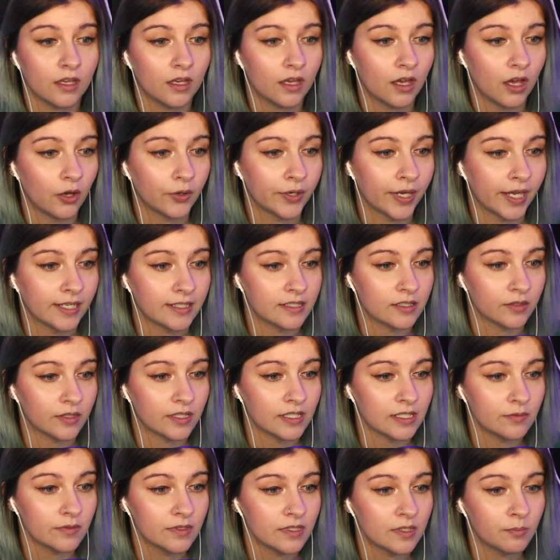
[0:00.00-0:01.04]
Okay, so
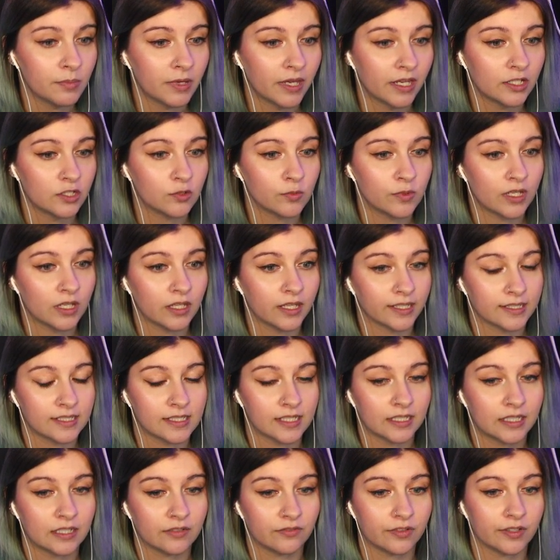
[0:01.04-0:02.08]
this was a page we collected
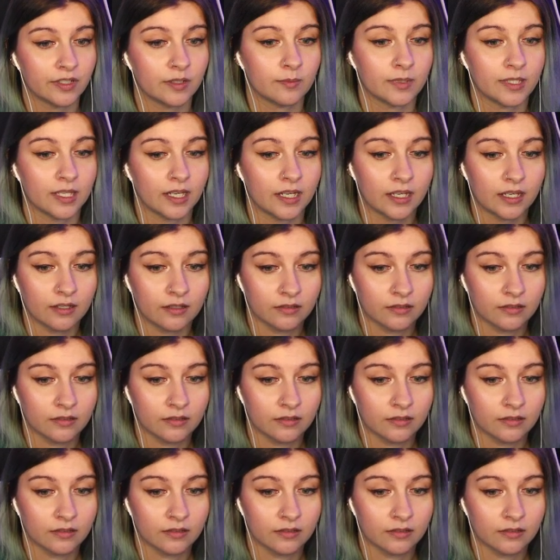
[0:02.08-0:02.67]
at the very beginning.